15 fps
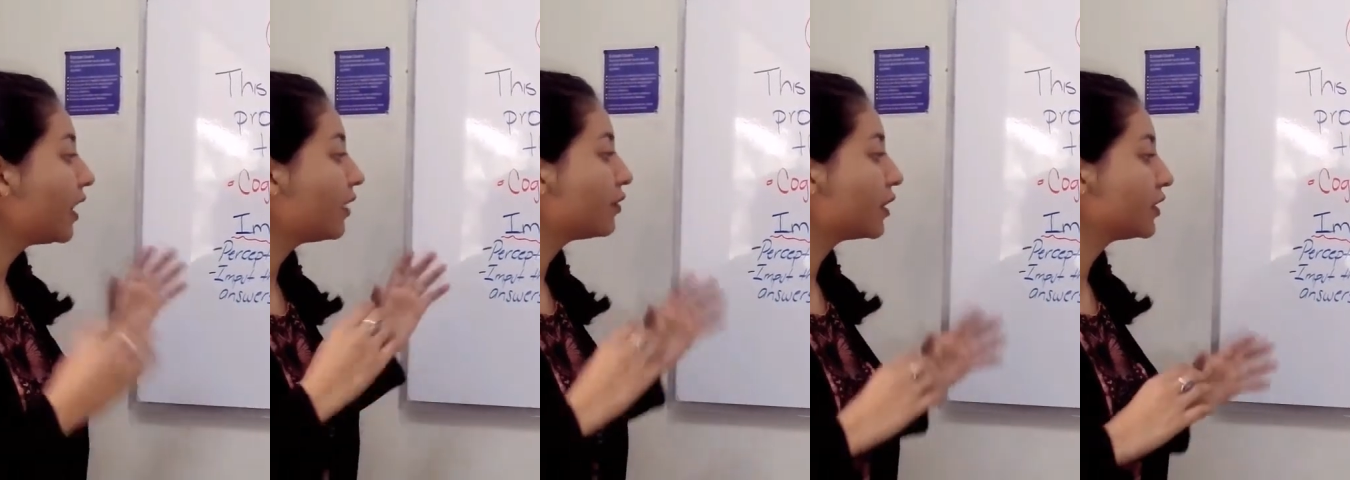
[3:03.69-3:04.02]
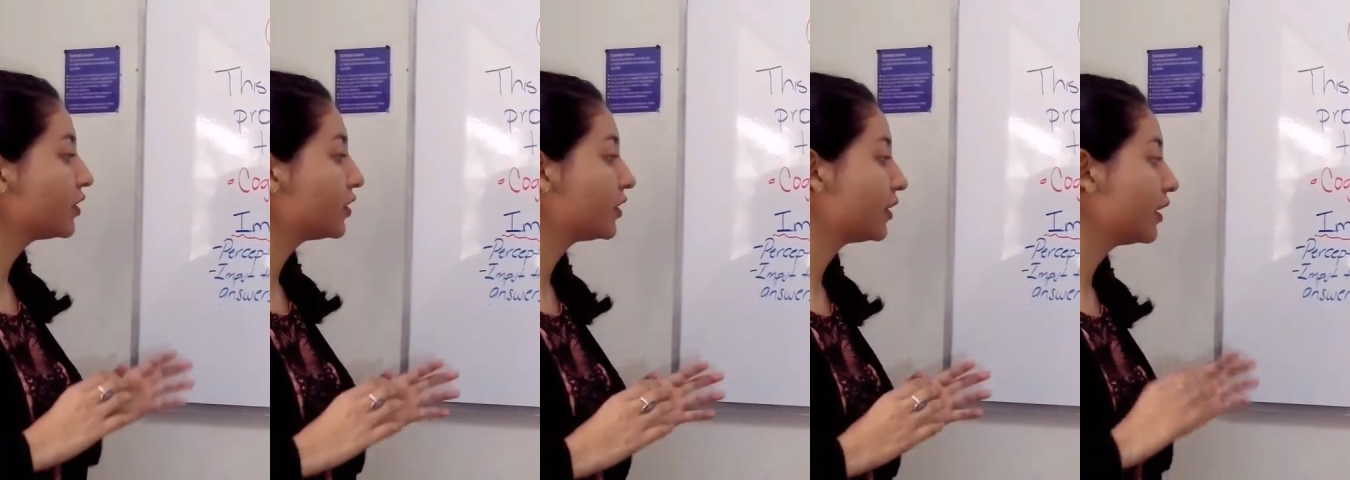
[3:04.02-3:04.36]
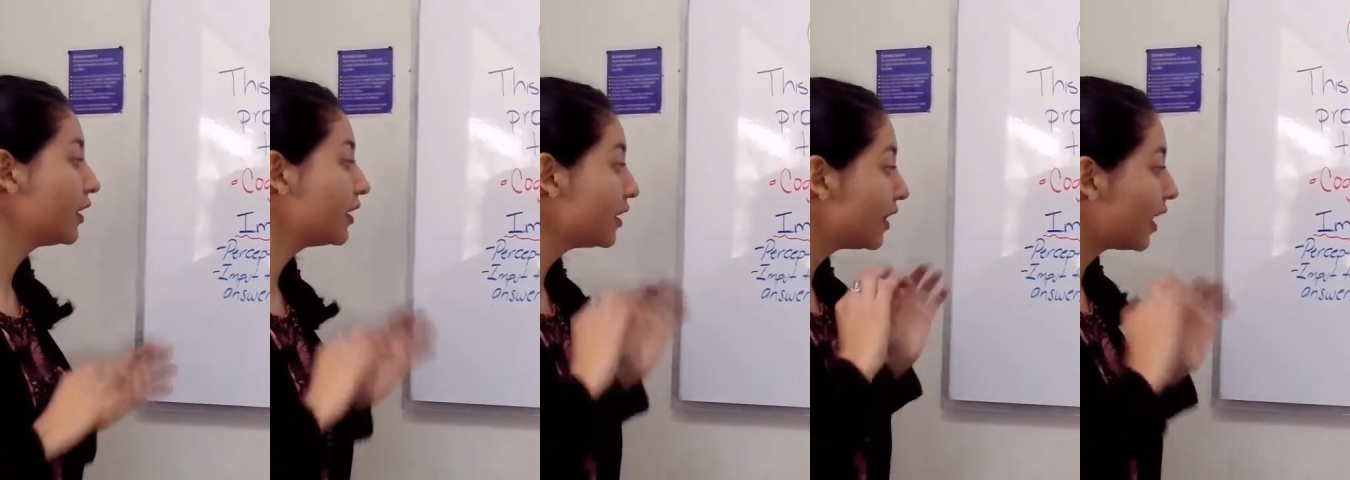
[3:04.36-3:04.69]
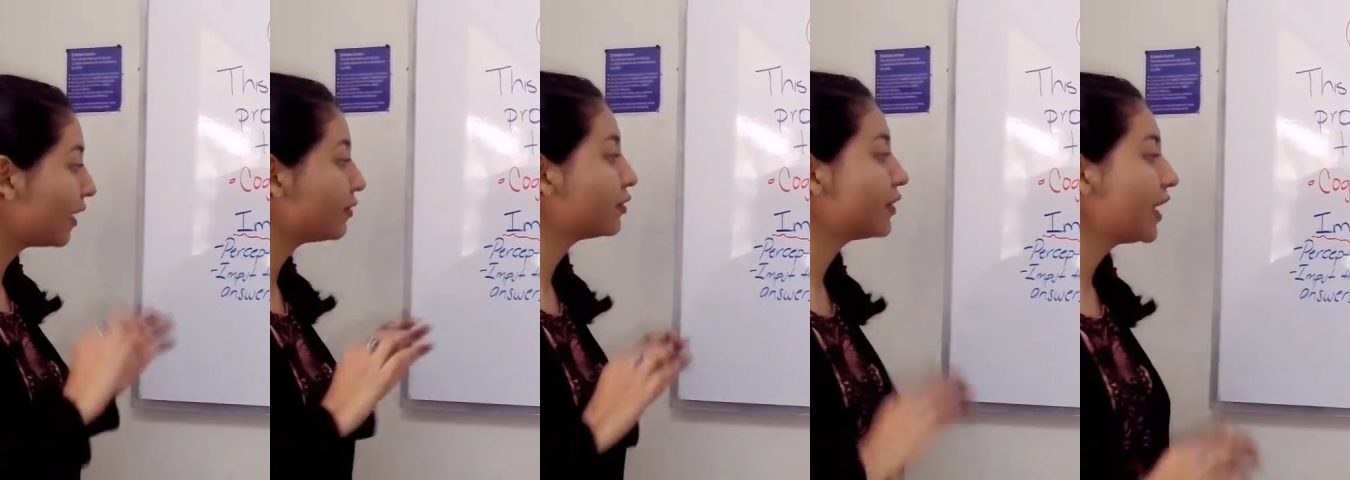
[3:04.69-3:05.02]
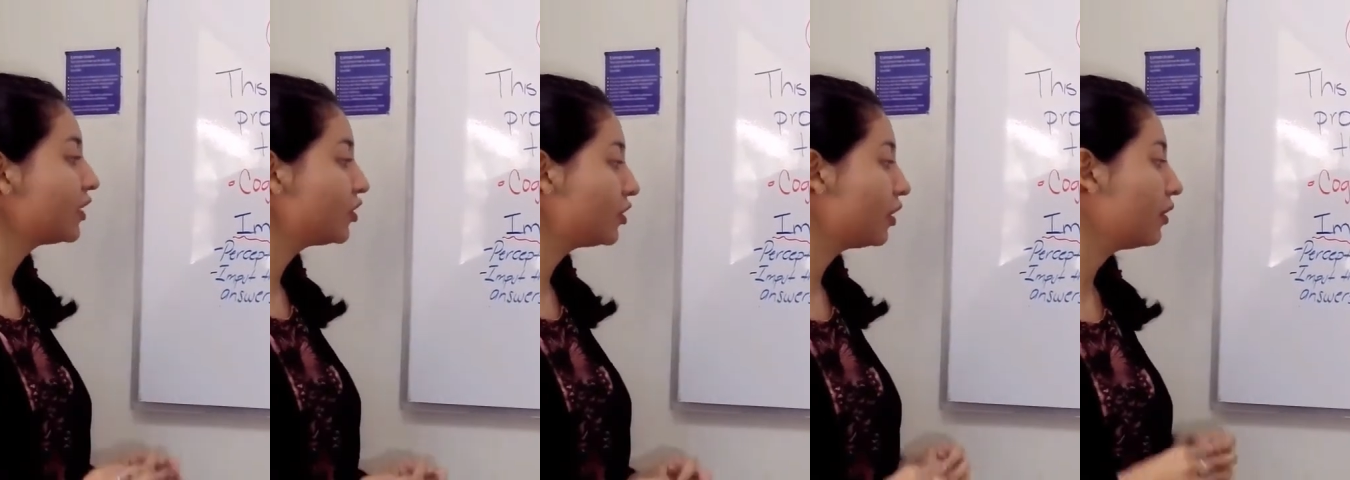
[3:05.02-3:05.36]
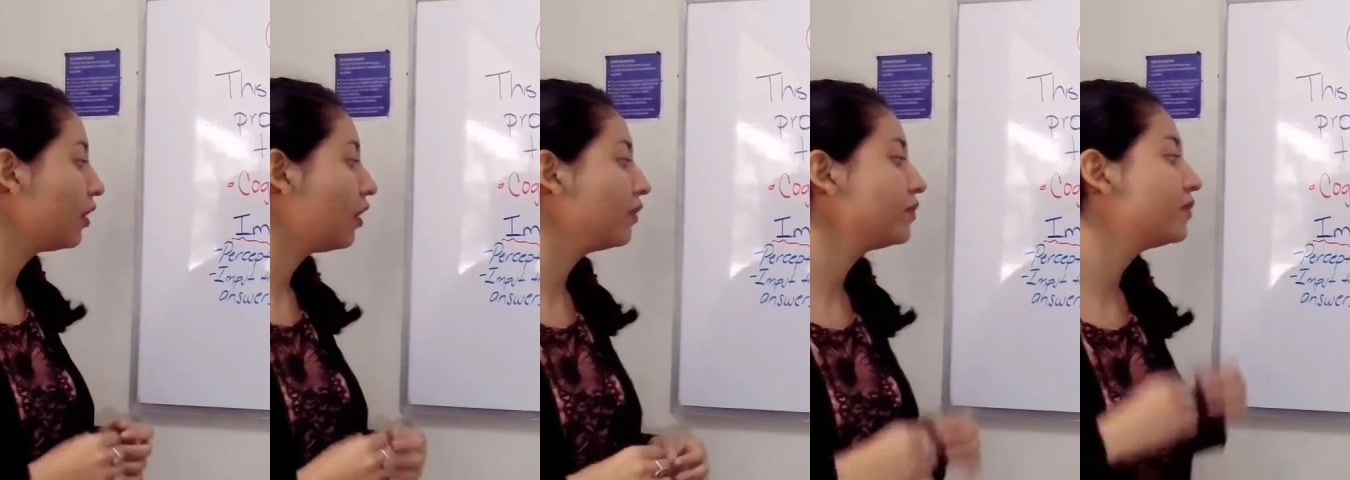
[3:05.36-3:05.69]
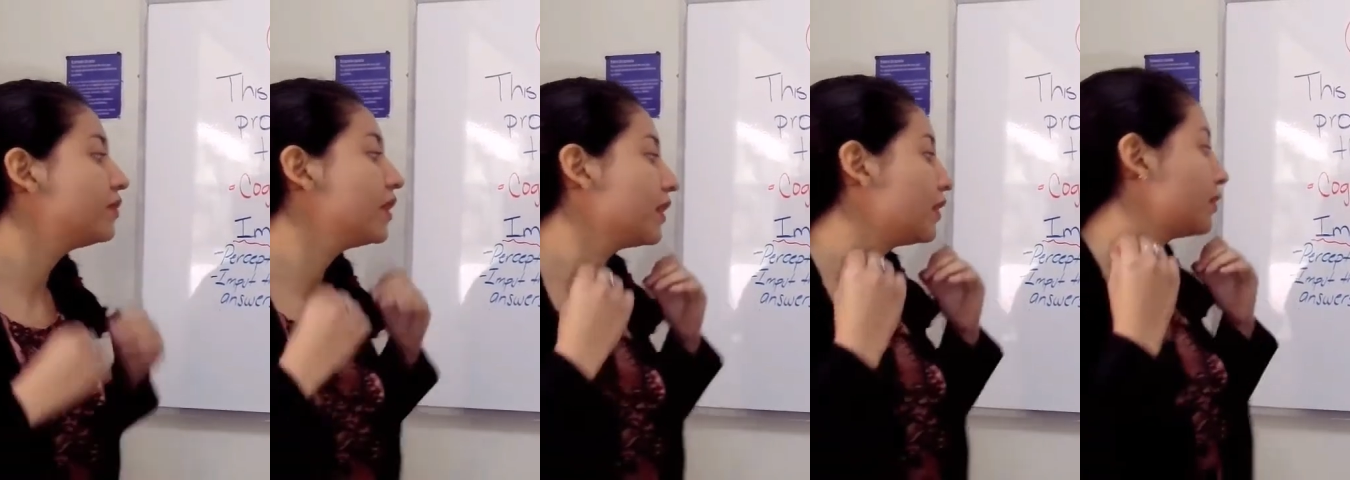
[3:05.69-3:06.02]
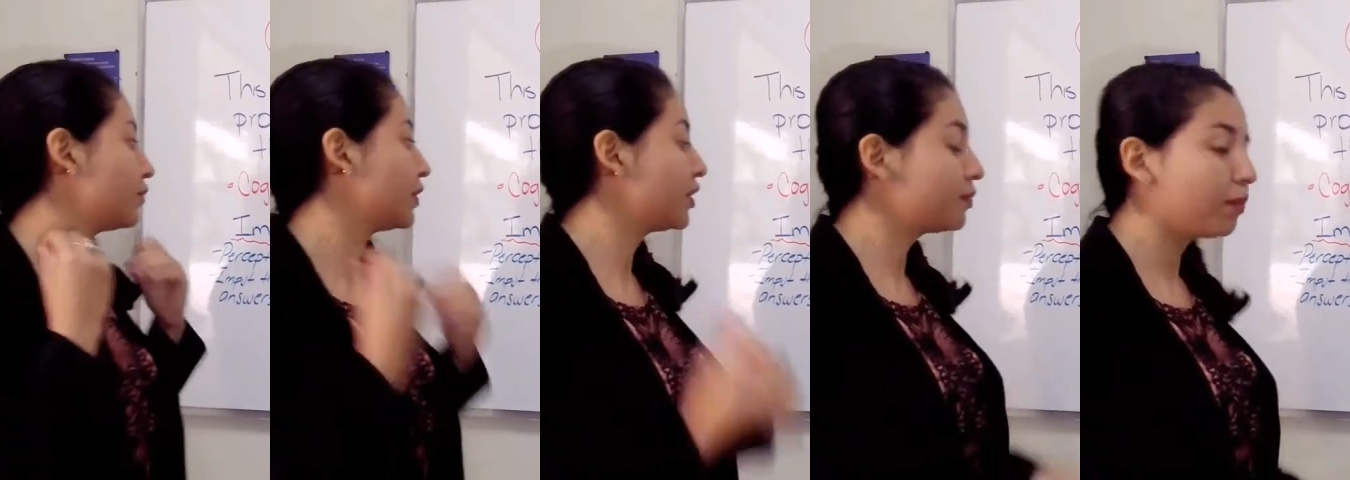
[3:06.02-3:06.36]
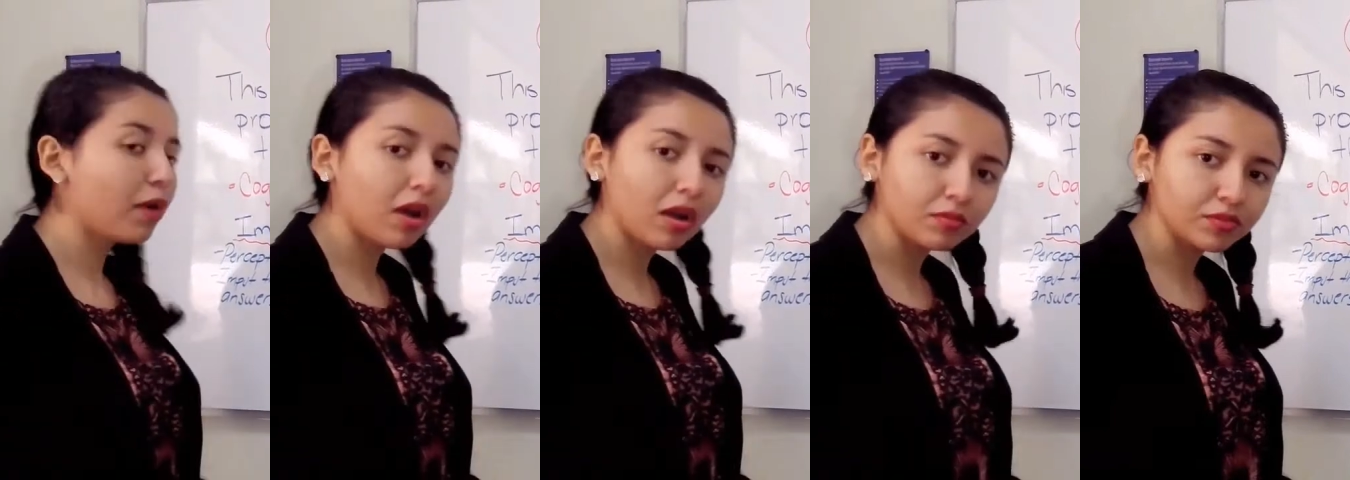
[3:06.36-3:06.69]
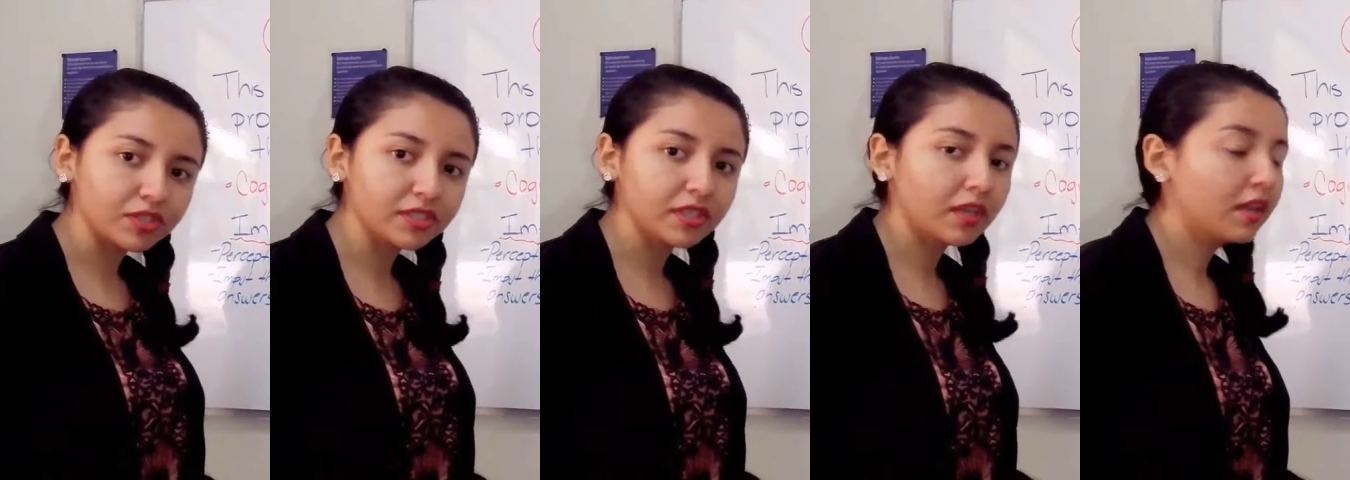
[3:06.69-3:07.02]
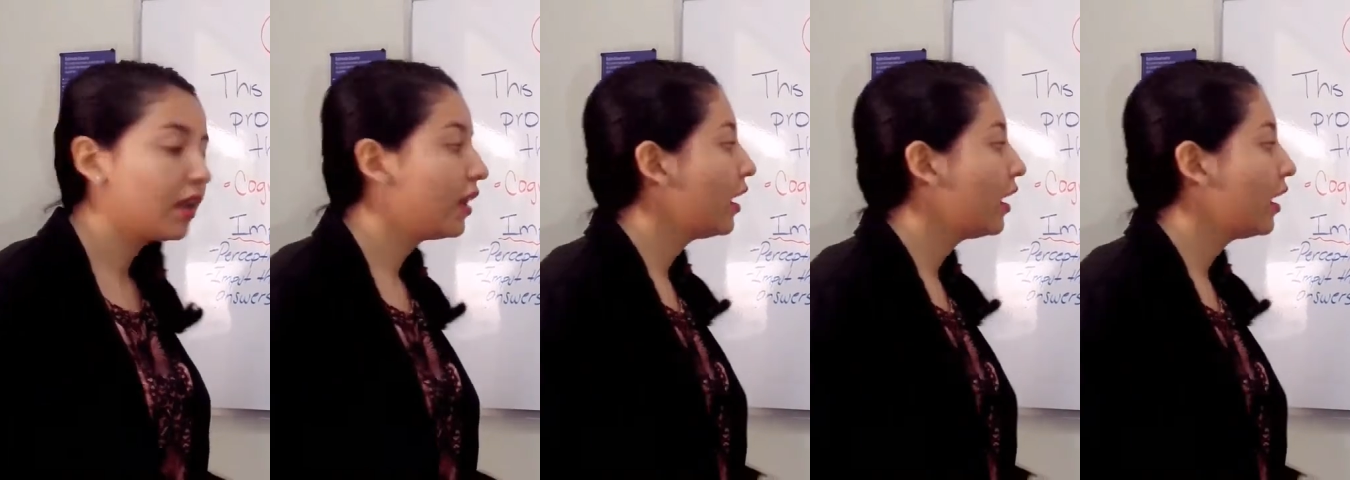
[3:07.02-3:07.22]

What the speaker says: elaboration of the response.